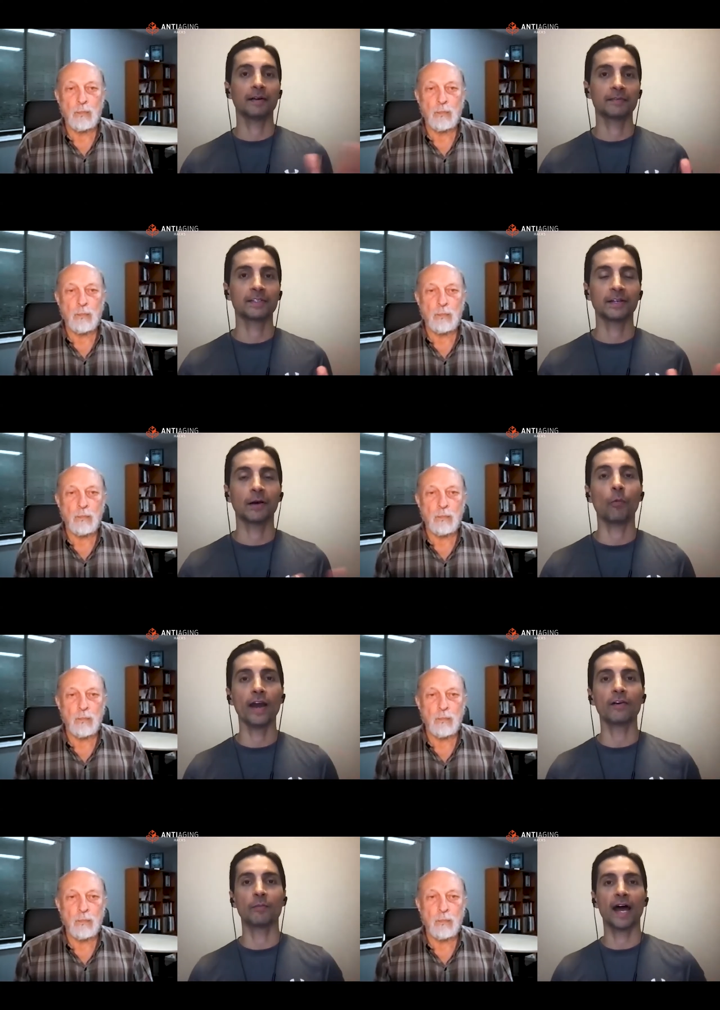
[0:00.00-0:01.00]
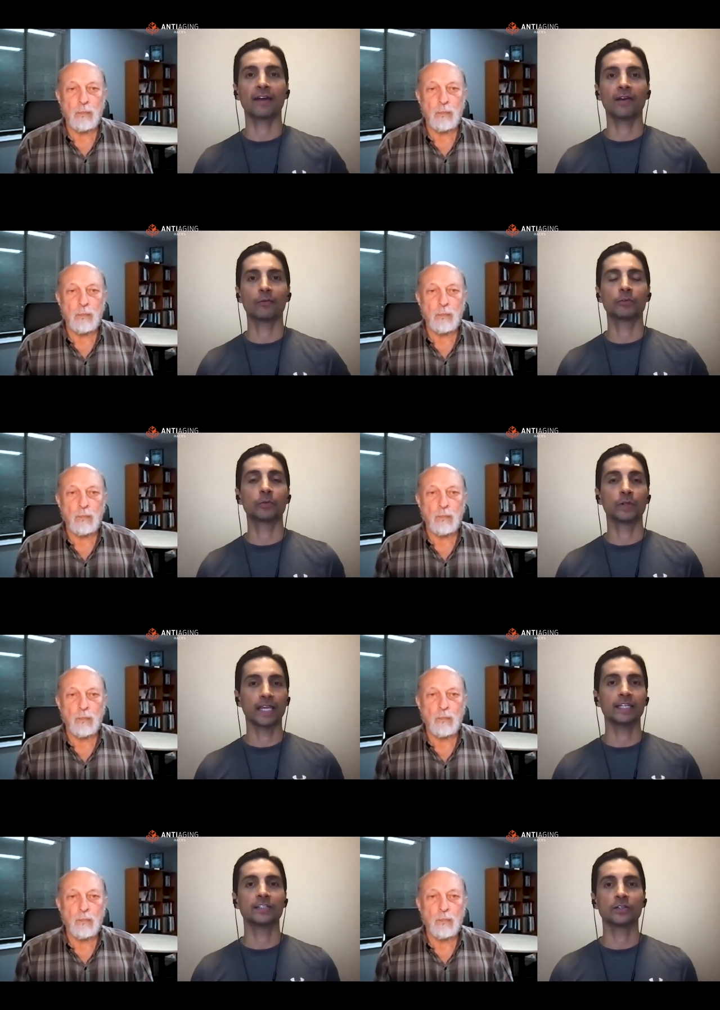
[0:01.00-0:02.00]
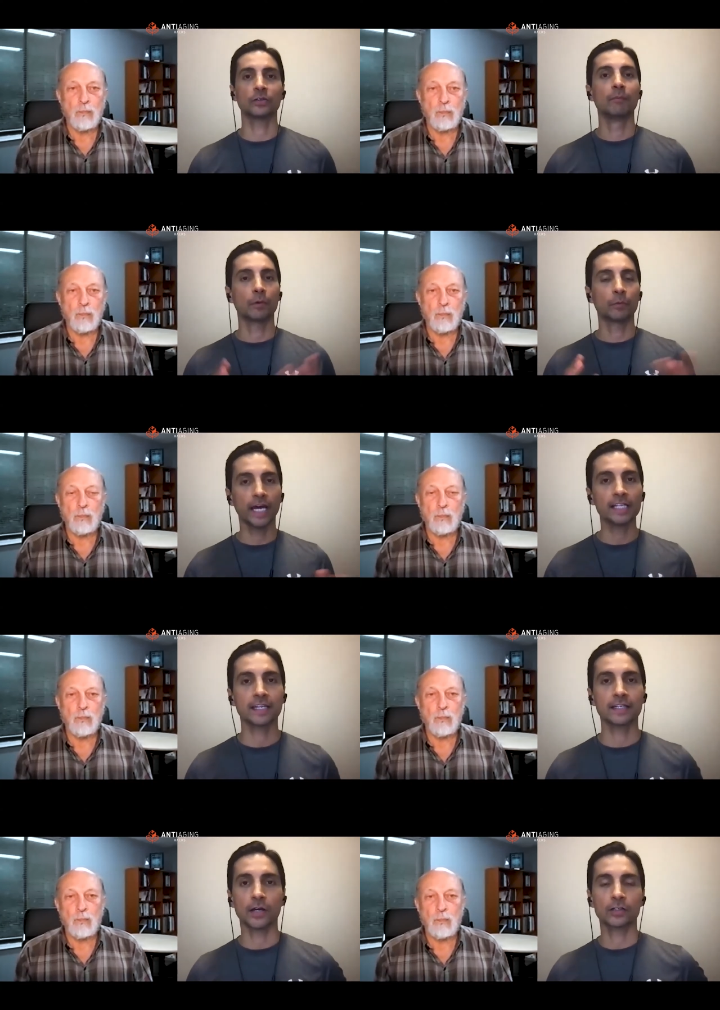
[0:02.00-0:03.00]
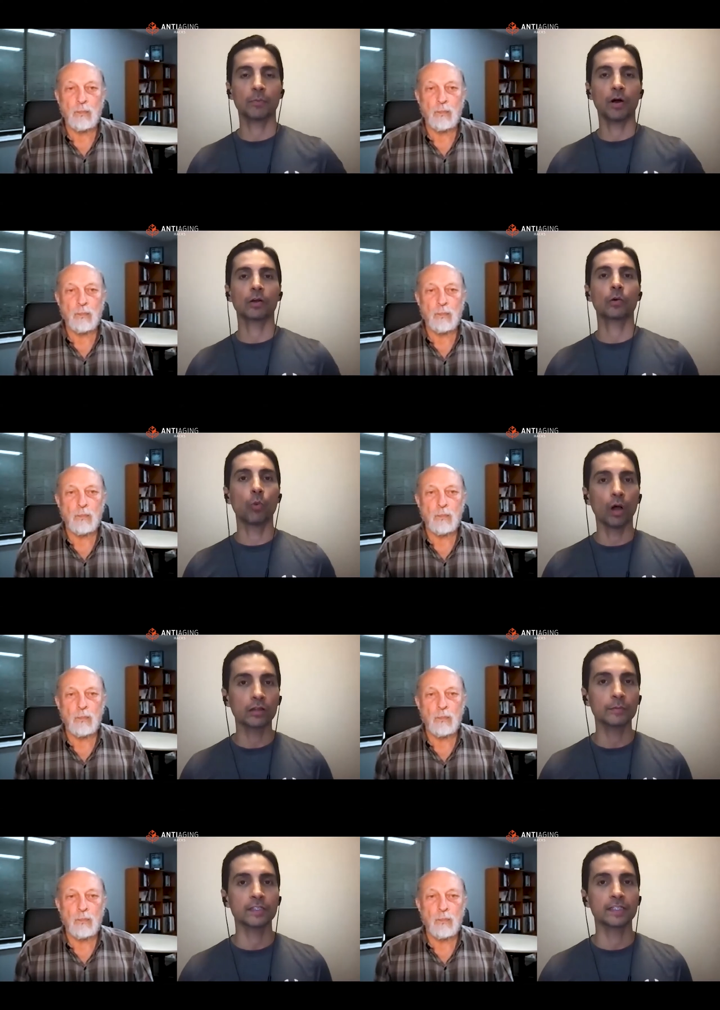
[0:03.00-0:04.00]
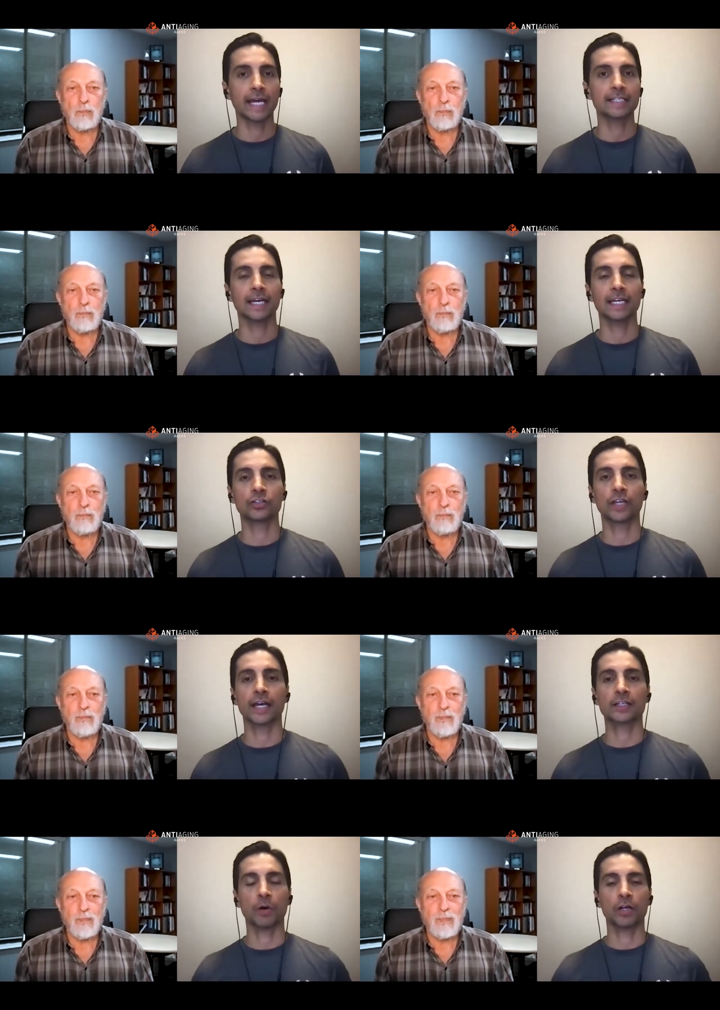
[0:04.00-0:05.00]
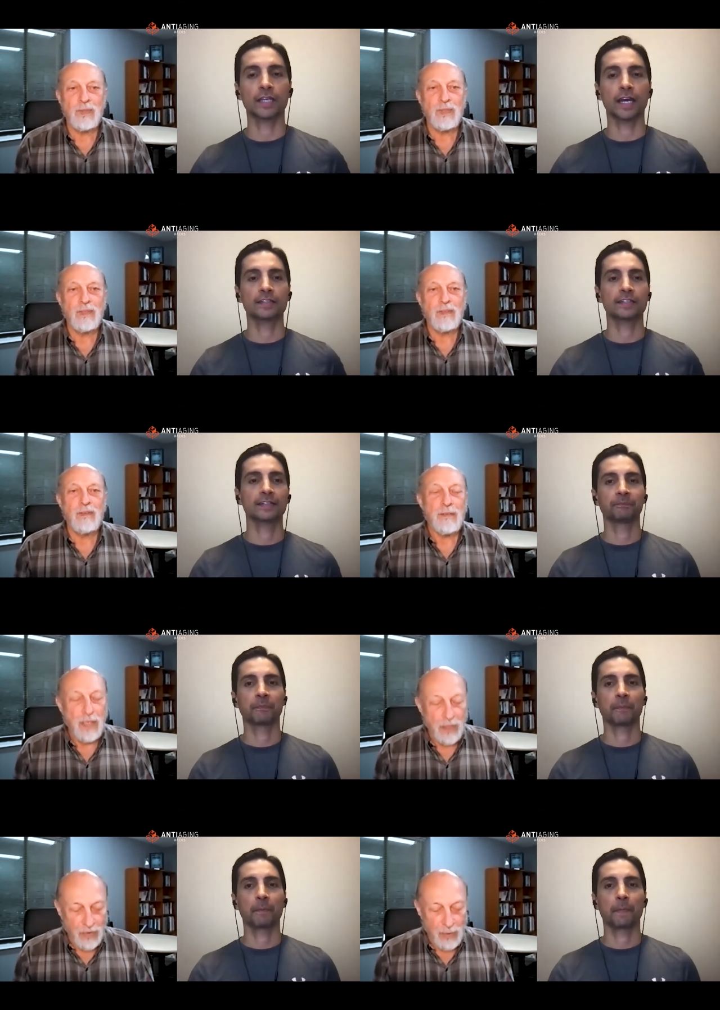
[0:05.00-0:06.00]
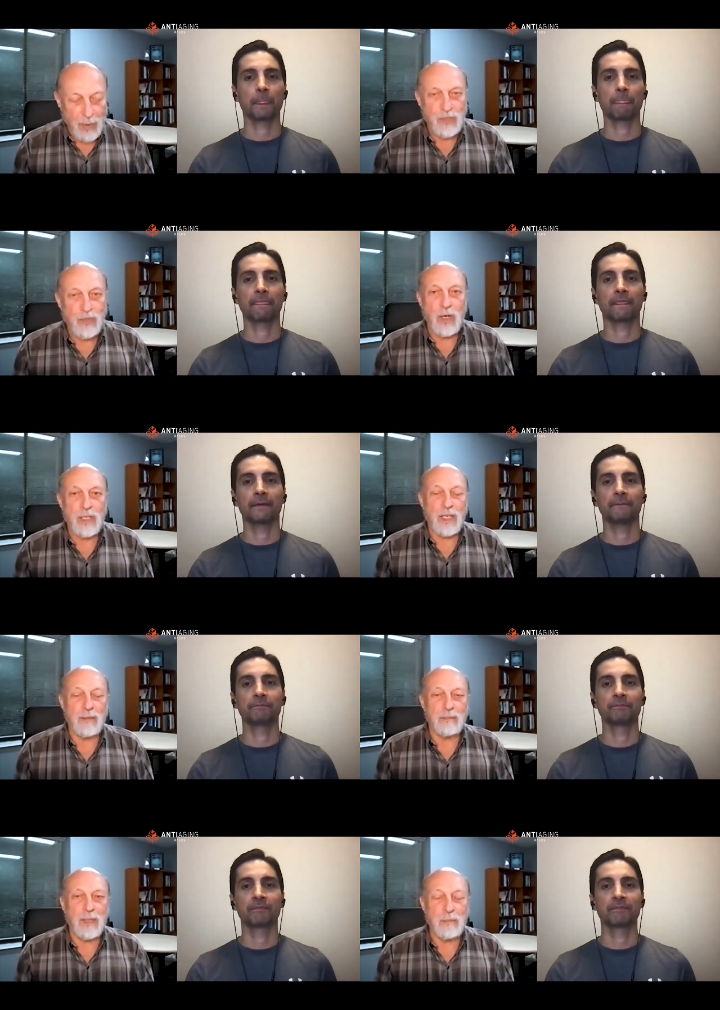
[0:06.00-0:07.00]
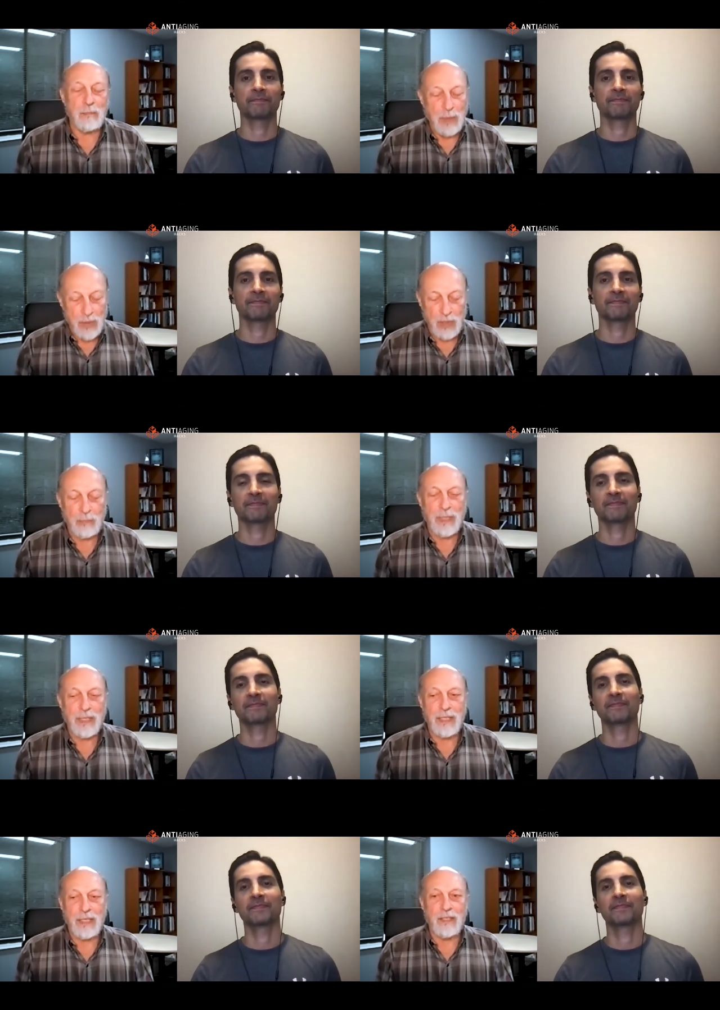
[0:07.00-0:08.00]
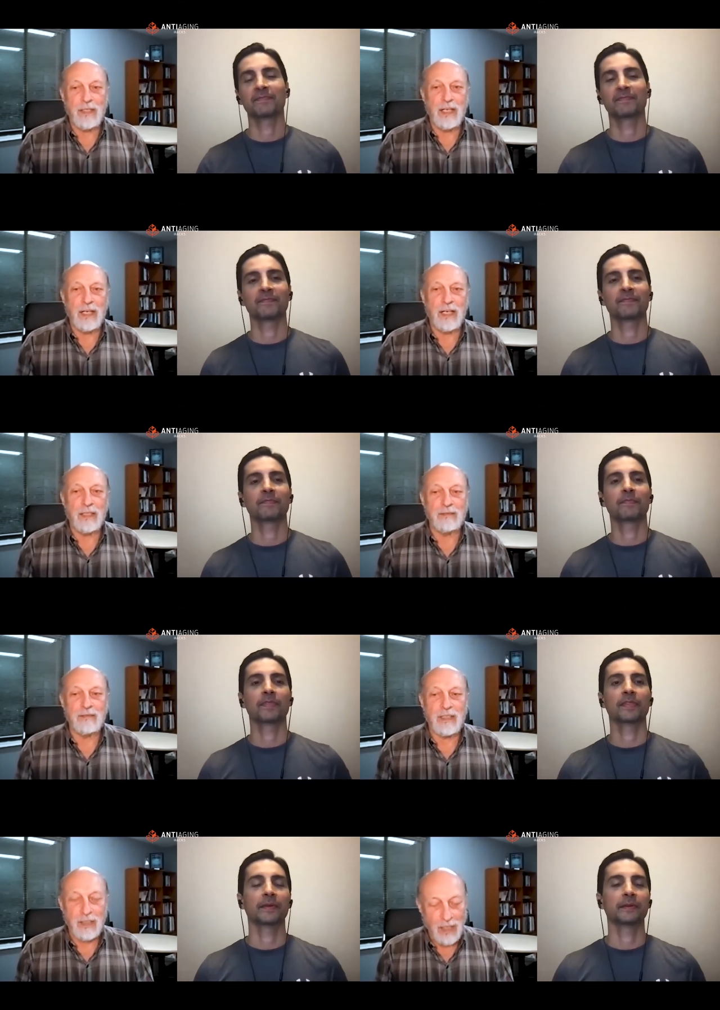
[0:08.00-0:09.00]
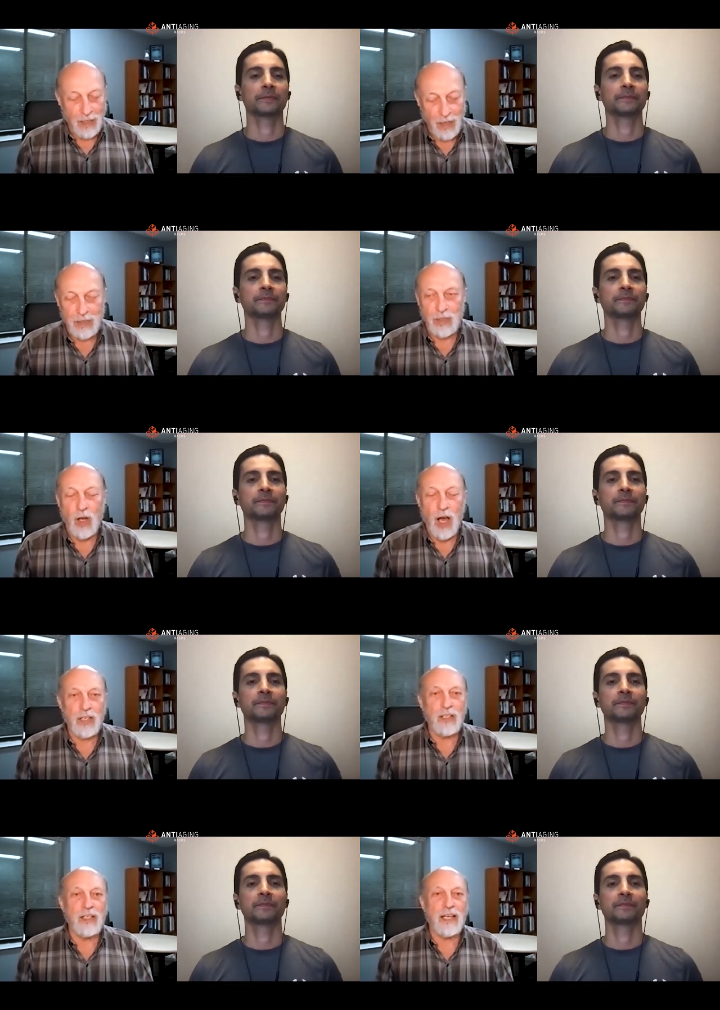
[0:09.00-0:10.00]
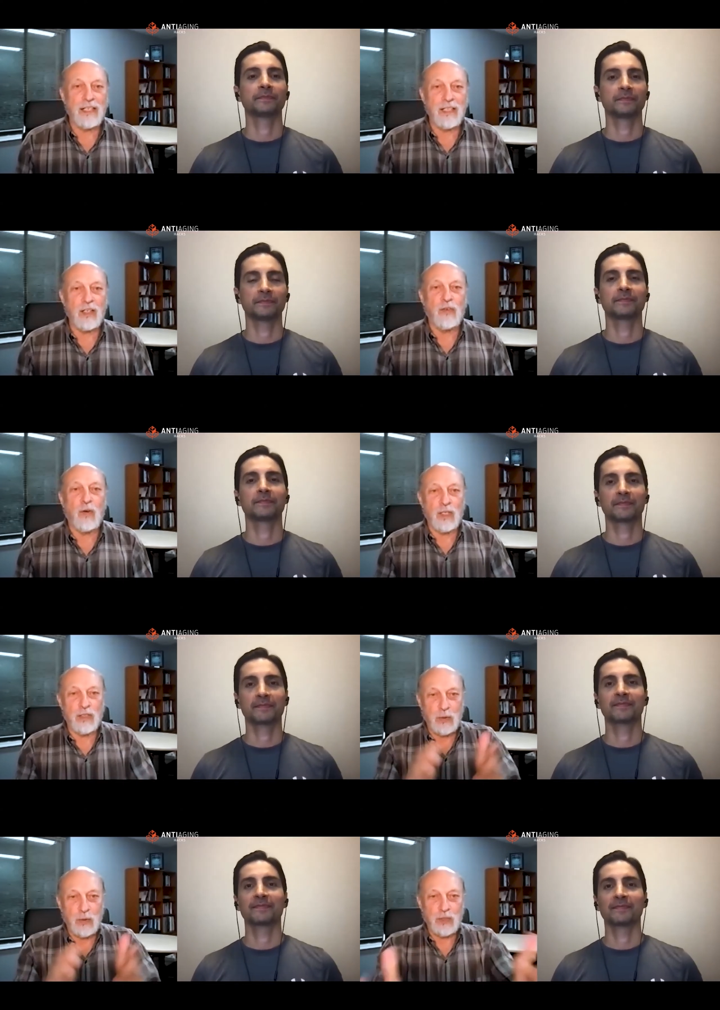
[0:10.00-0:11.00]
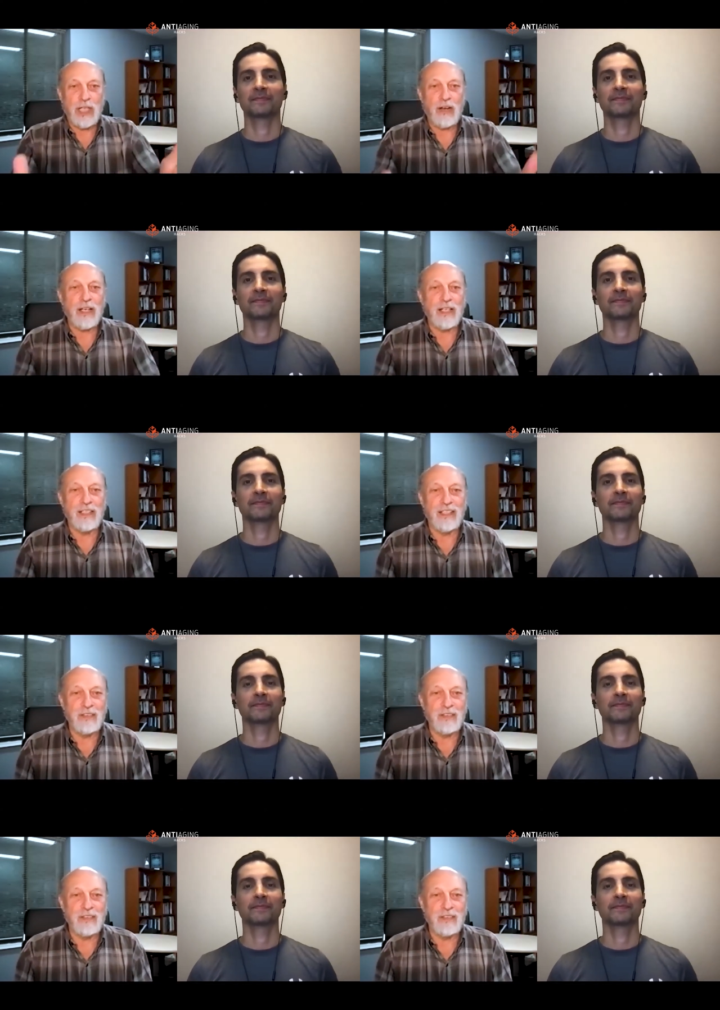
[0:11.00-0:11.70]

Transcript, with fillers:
Speaker 1: a wider background, which we'll get into. But with that said, Dr. Pawluk, welcome to the Anti-Aging Hacks podcast.
Speaker 2: Thank you very much, Faraz. I'm a pleasure to be here. It's an honor, and I look forward to sharing